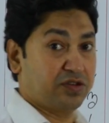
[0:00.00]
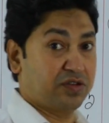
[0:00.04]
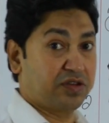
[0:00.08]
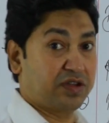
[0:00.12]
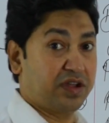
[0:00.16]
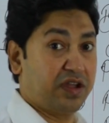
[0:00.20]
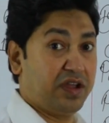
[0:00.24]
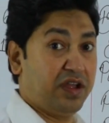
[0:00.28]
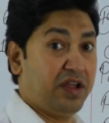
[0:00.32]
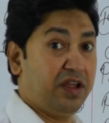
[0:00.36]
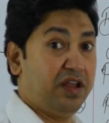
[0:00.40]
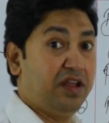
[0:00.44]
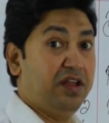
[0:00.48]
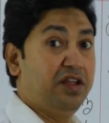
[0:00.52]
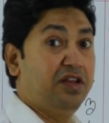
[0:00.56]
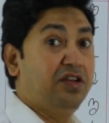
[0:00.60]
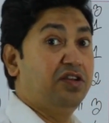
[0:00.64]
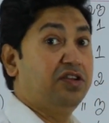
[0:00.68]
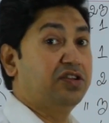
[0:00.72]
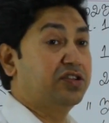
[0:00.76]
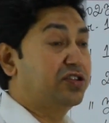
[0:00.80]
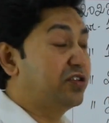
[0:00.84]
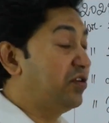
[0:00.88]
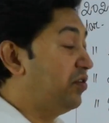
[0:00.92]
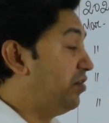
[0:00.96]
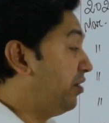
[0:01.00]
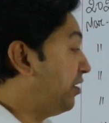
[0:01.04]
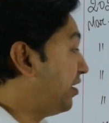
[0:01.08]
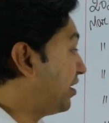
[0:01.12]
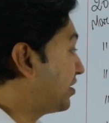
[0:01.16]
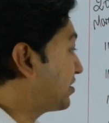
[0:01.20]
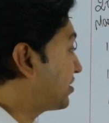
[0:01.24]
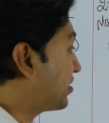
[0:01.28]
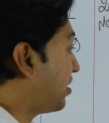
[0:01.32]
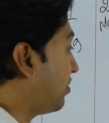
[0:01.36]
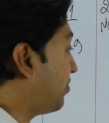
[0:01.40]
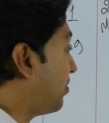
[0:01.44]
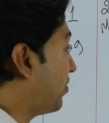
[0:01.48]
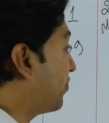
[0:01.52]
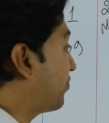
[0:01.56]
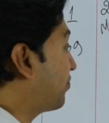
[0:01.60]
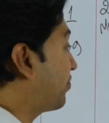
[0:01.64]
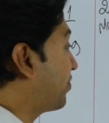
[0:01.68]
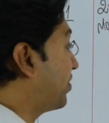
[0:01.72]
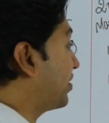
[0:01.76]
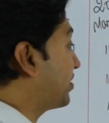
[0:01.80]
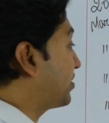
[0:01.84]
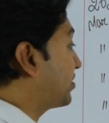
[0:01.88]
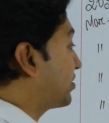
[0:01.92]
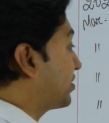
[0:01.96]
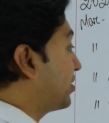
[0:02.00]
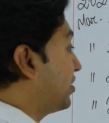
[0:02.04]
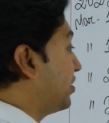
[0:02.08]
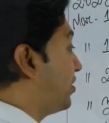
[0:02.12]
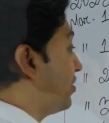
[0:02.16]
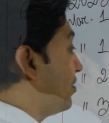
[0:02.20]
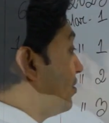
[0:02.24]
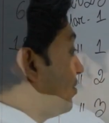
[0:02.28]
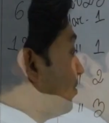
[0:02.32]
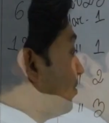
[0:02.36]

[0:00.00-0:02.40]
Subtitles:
Okay, so let us sum up first.